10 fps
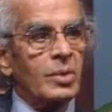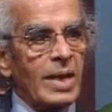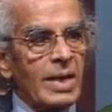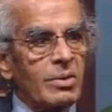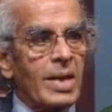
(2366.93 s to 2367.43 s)

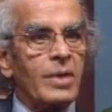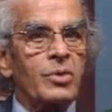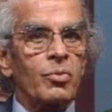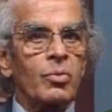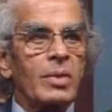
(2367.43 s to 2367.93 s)
take science
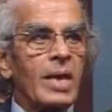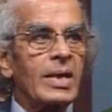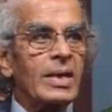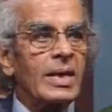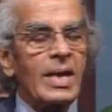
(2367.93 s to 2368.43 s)
to
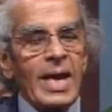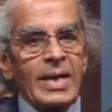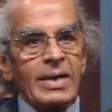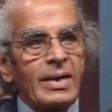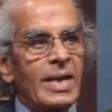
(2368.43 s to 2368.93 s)
society
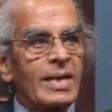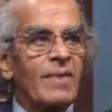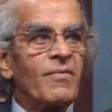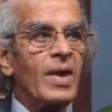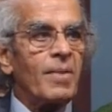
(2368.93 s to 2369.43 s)
and create
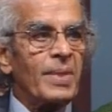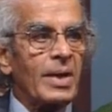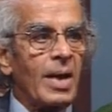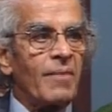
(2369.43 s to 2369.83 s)
environmental